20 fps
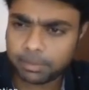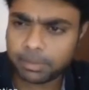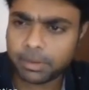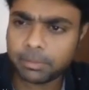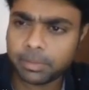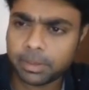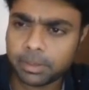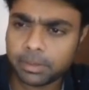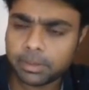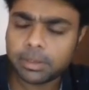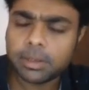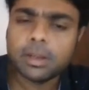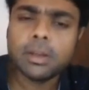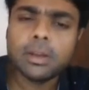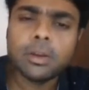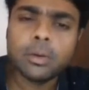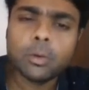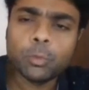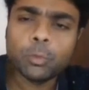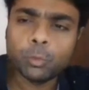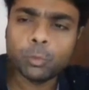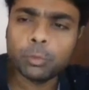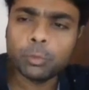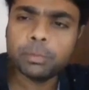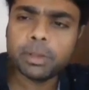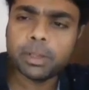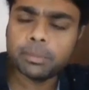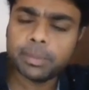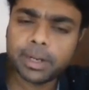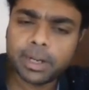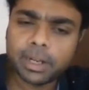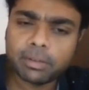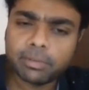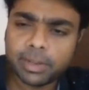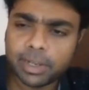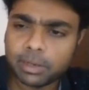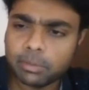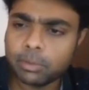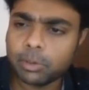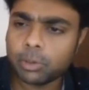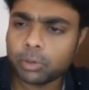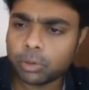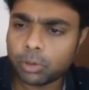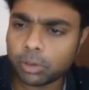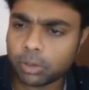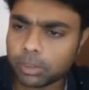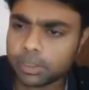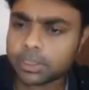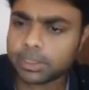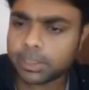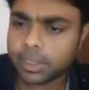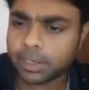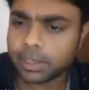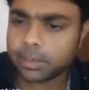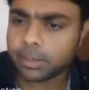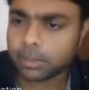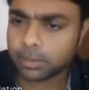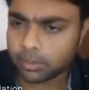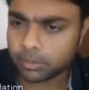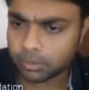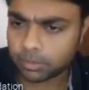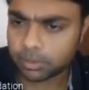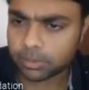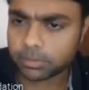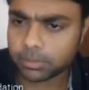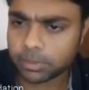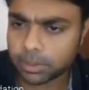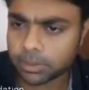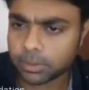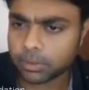repayment would be made available to all standard accounts,